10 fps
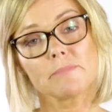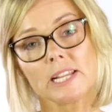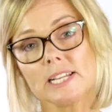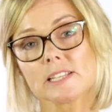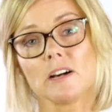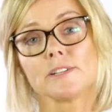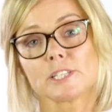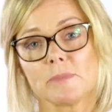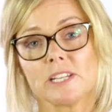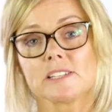please
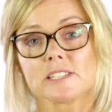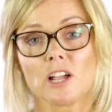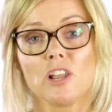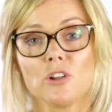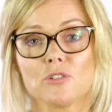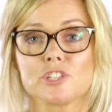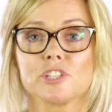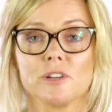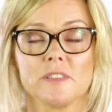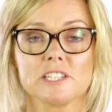ask, because a lot
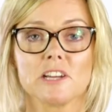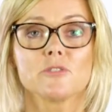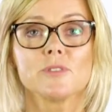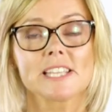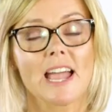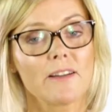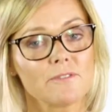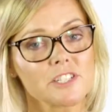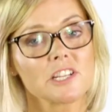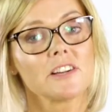do. They don't always
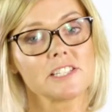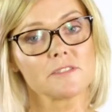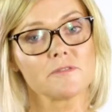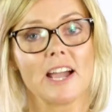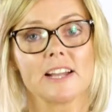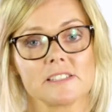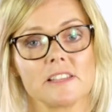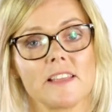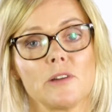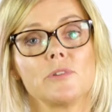advertise the fact
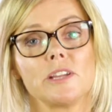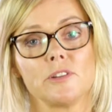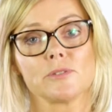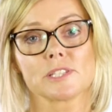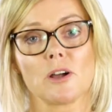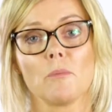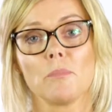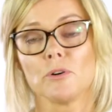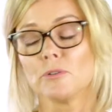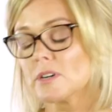that they will give you a
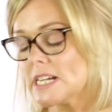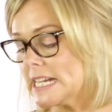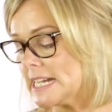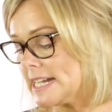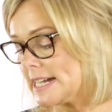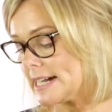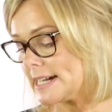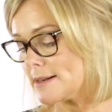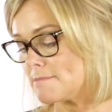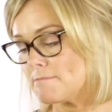sample,
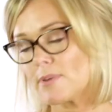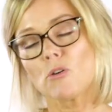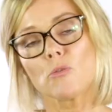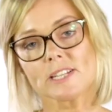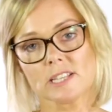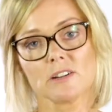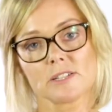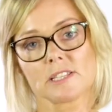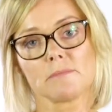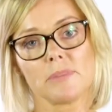but always
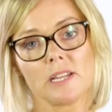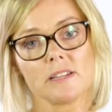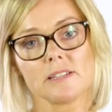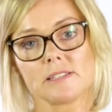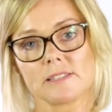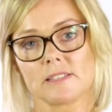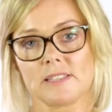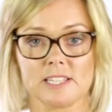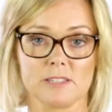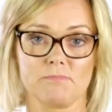ask them, because
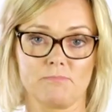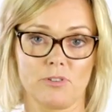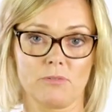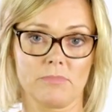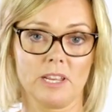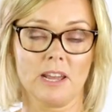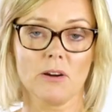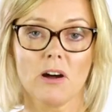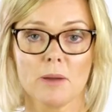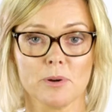there's a
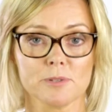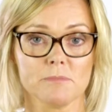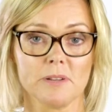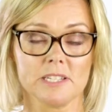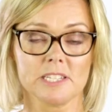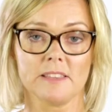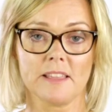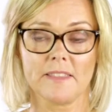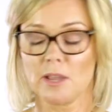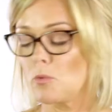high possibility
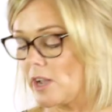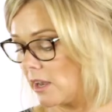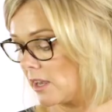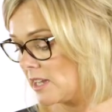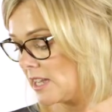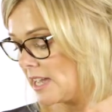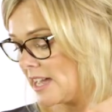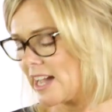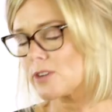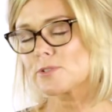that they will.
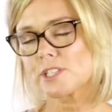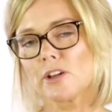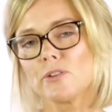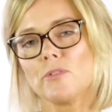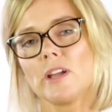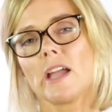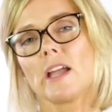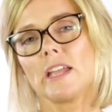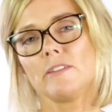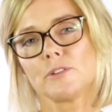And also,
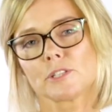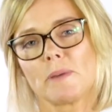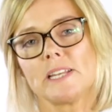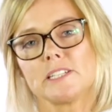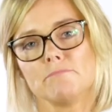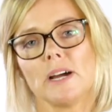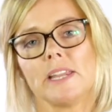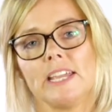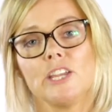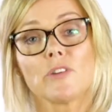if you're spending
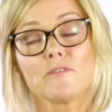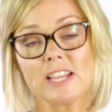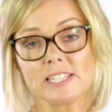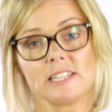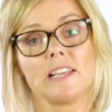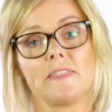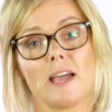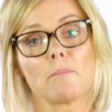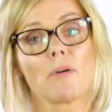money, you're investing in that